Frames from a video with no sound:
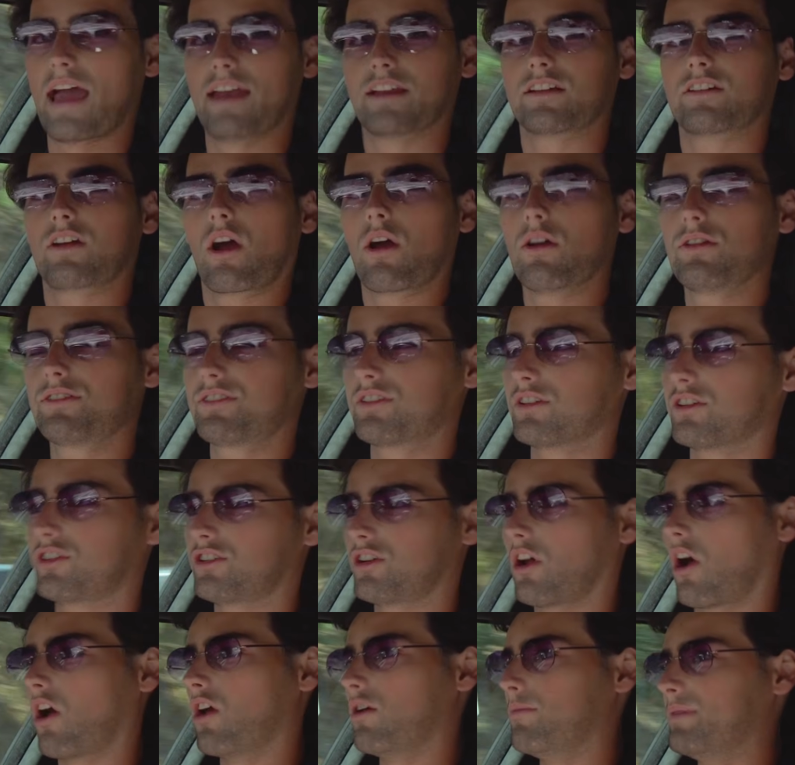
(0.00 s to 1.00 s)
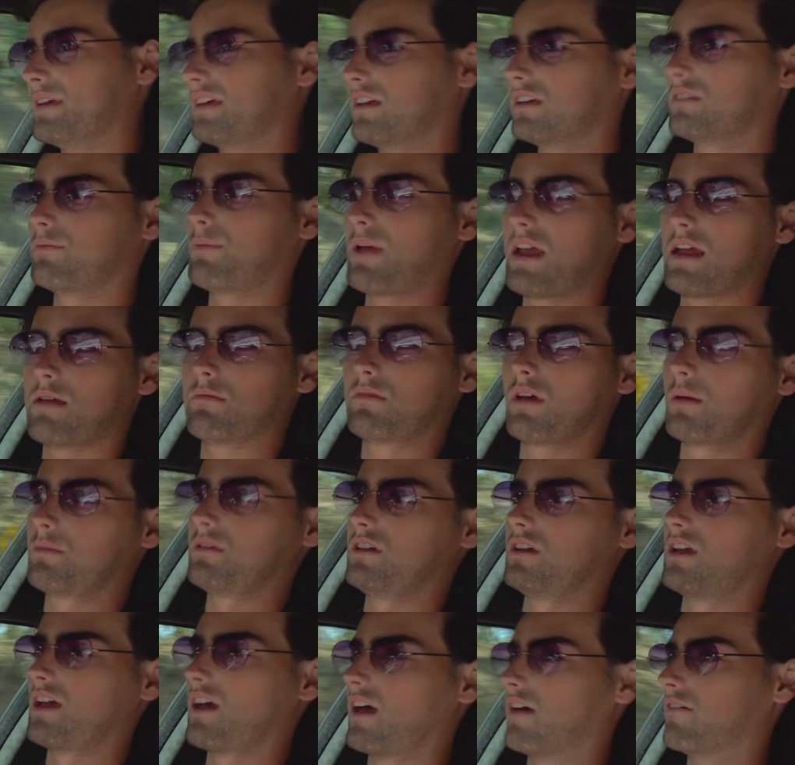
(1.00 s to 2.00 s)
And it goes to show because
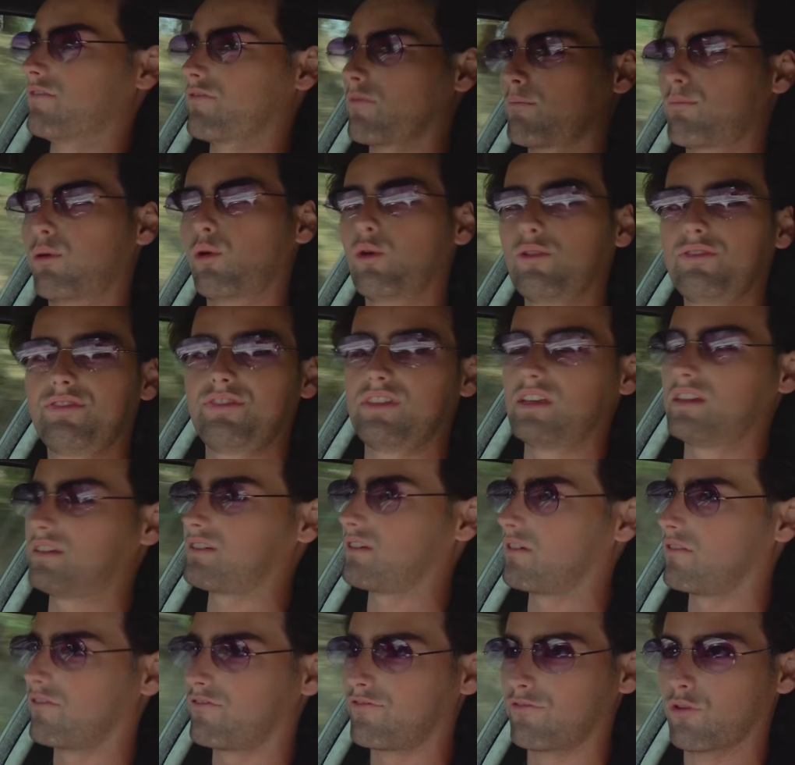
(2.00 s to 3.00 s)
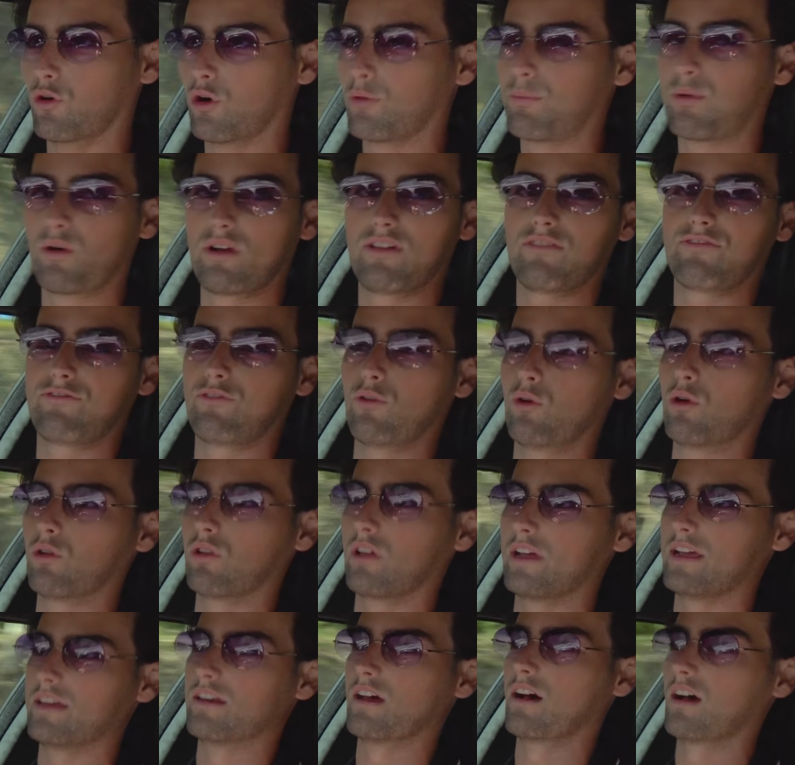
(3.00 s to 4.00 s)
BMW have put this 4.4
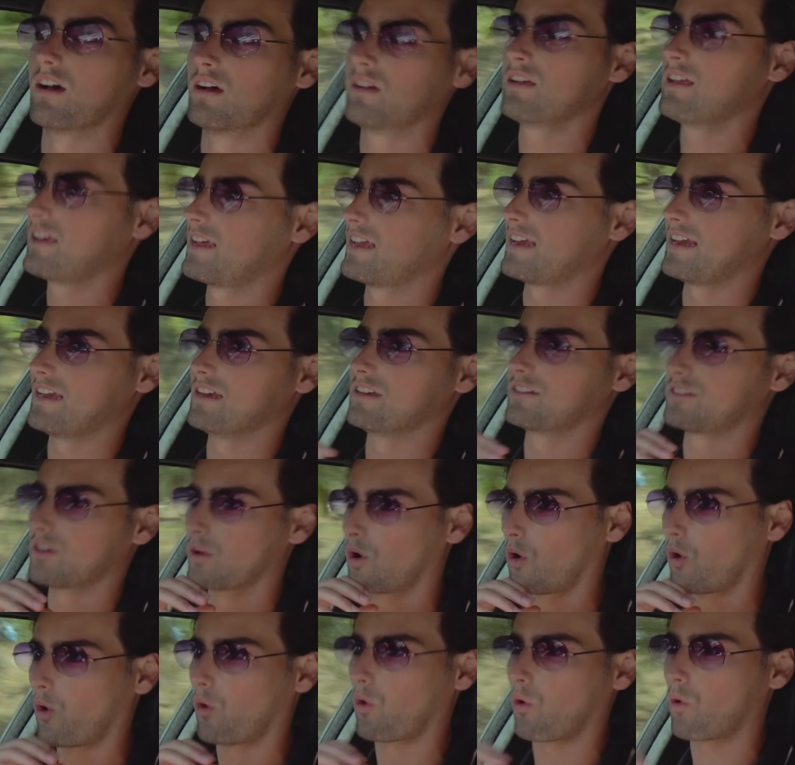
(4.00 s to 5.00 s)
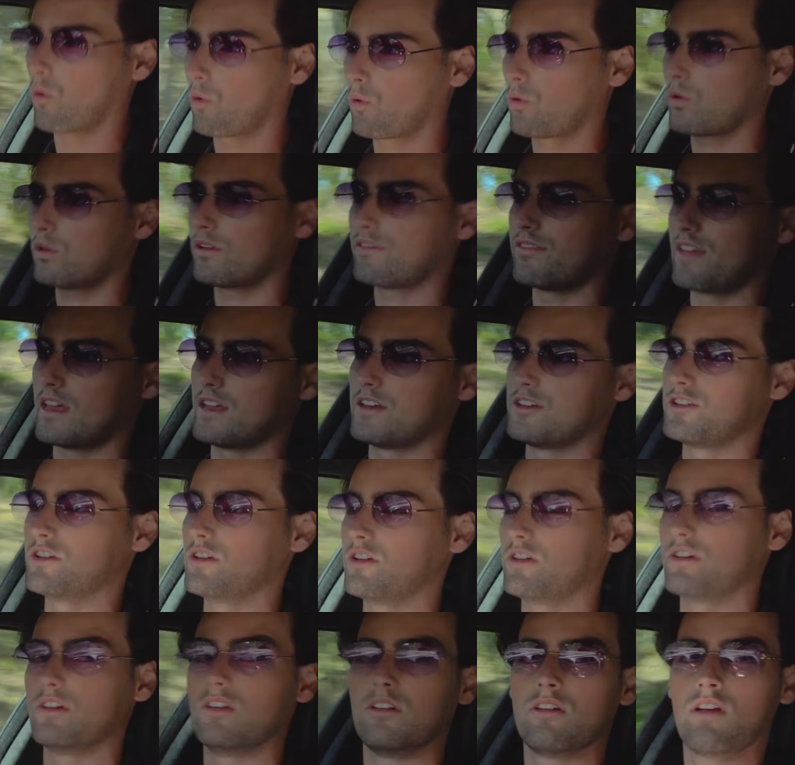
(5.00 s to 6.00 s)
litre into all of their
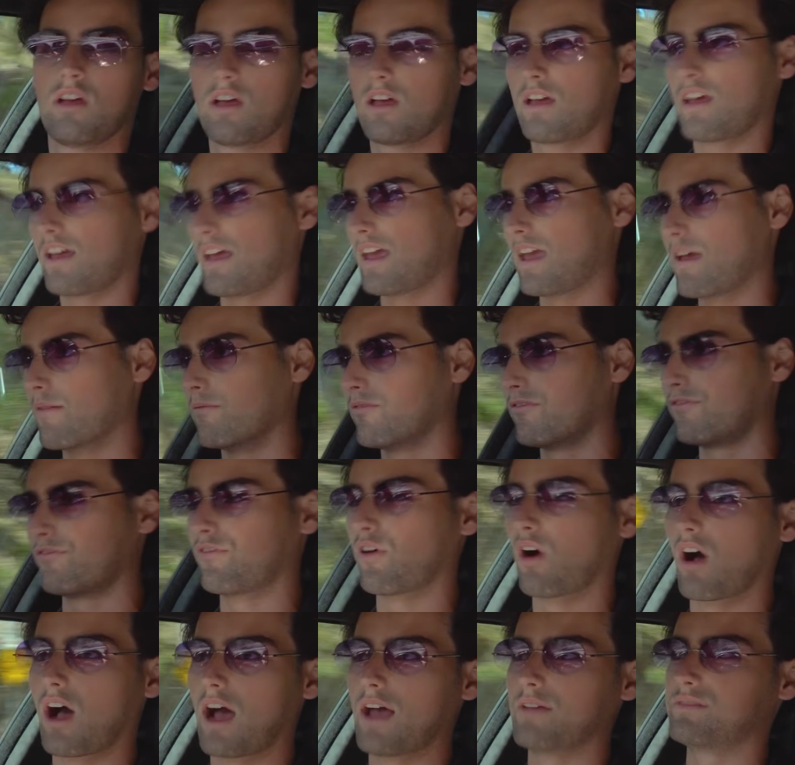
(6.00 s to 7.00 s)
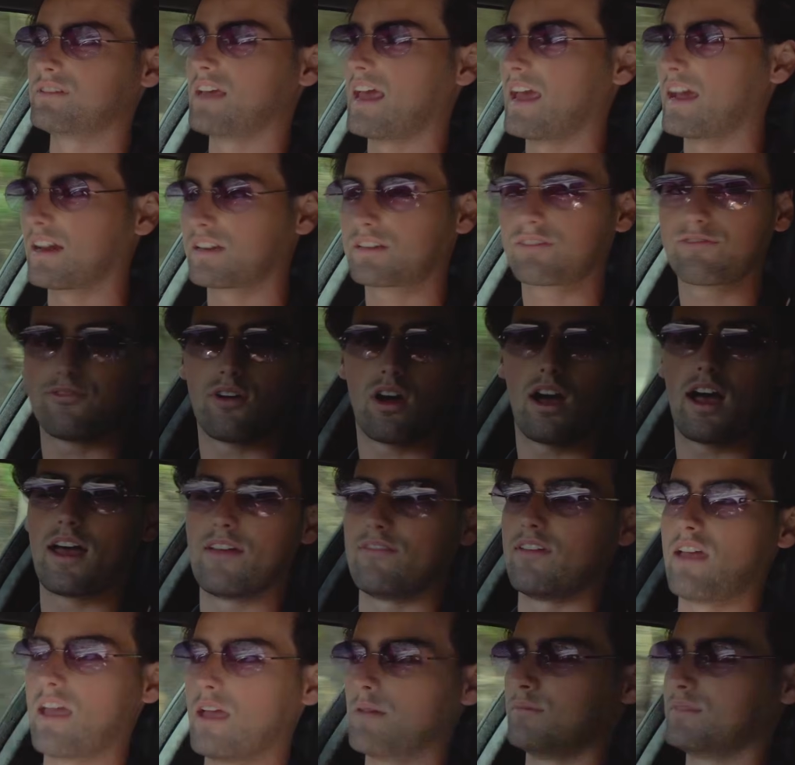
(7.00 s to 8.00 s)
new M5s,
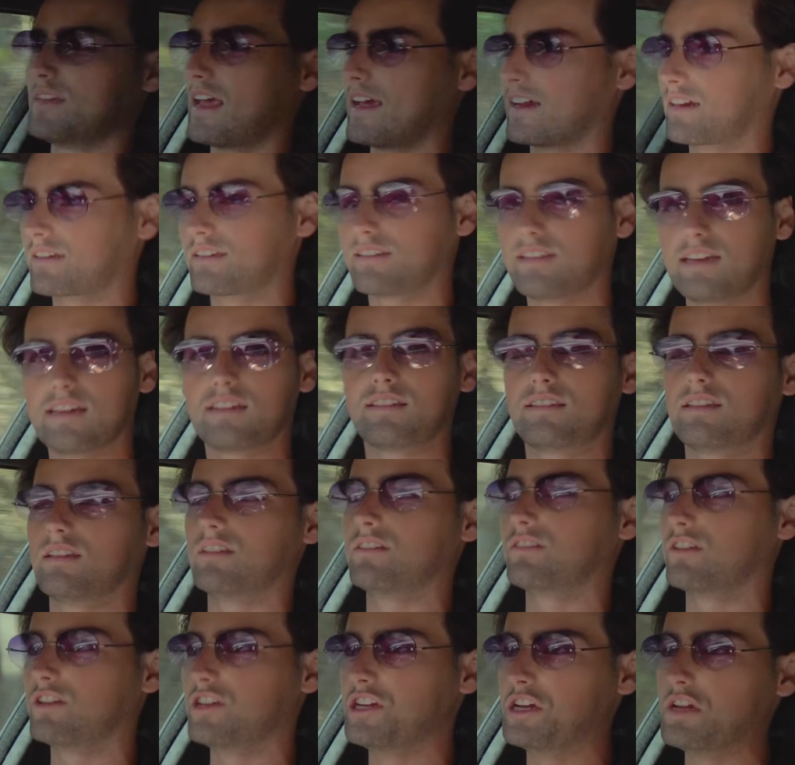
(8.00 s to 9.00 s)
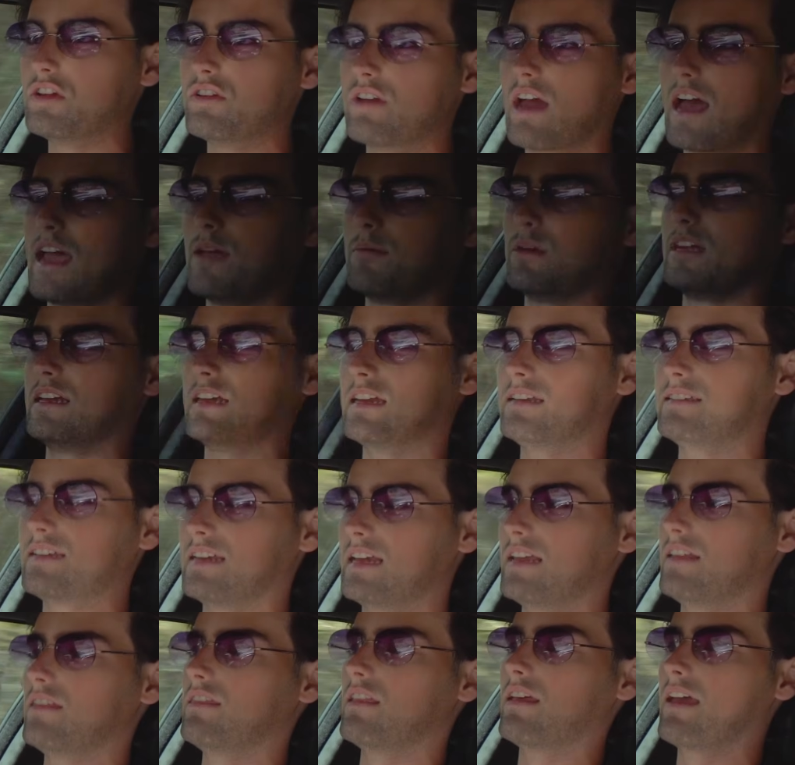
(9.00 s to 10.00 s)
X5Ms, X6s, you name it, it's
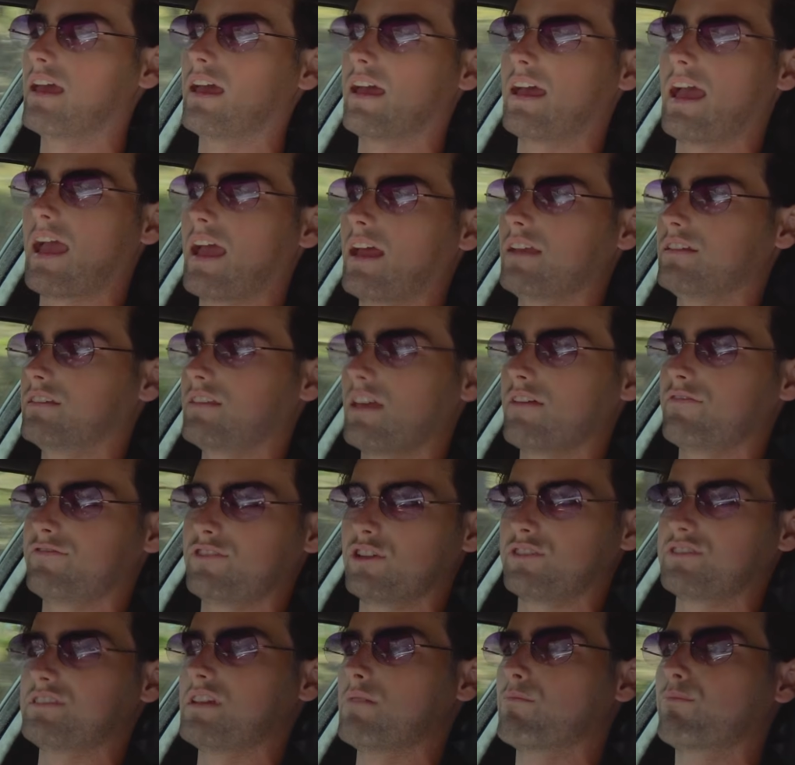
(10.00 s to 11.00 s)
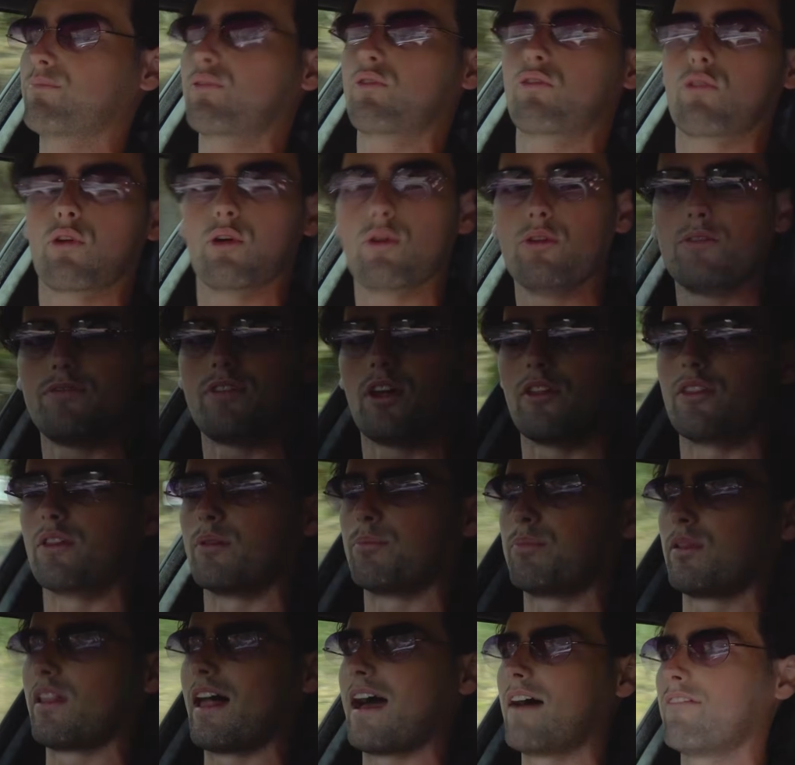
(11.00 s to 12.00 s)
in there. And they've just improved on the
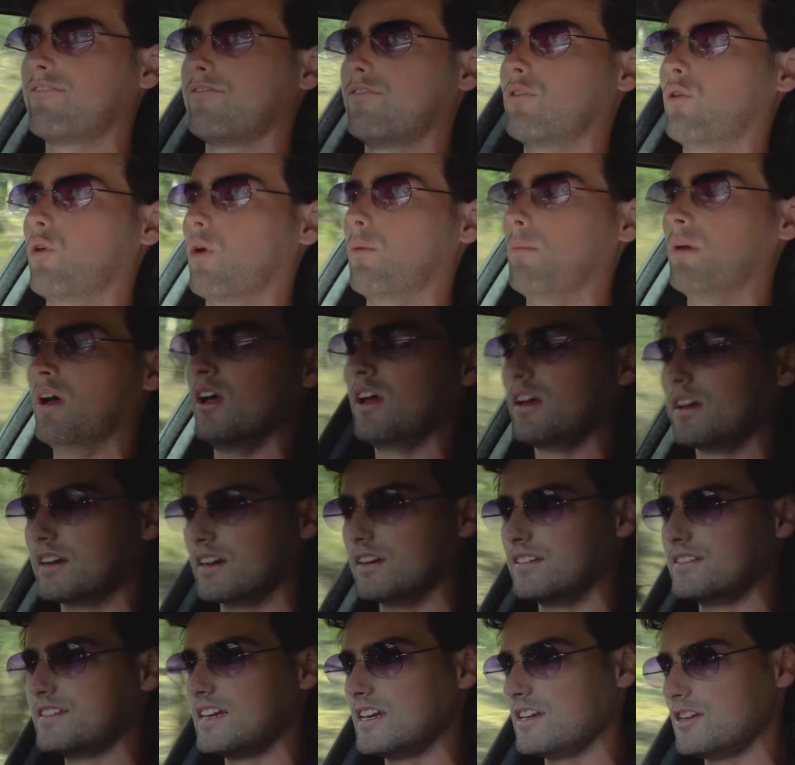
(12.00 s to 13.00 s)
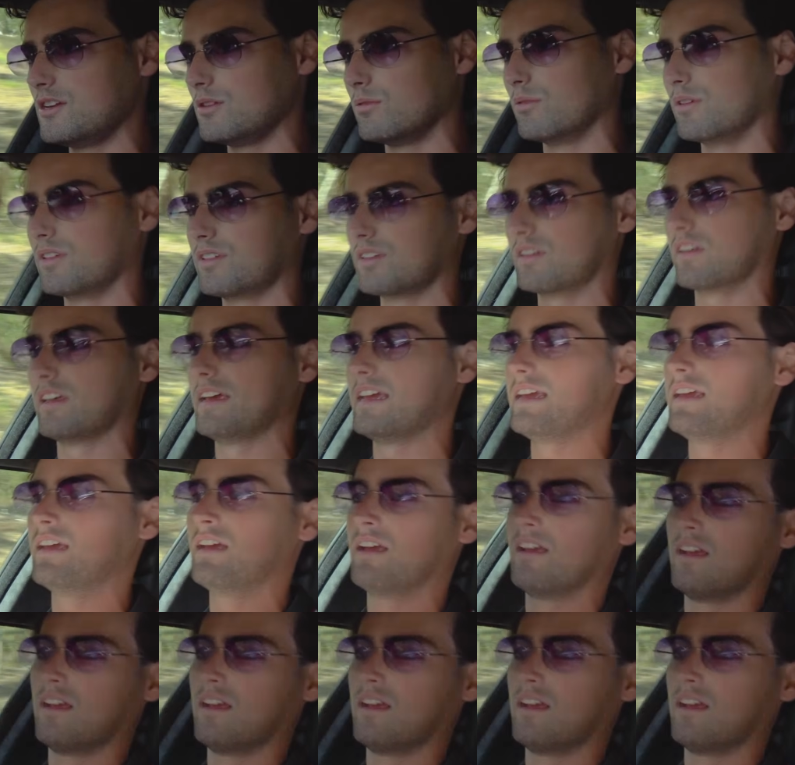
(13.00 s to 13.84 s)
platform continuously.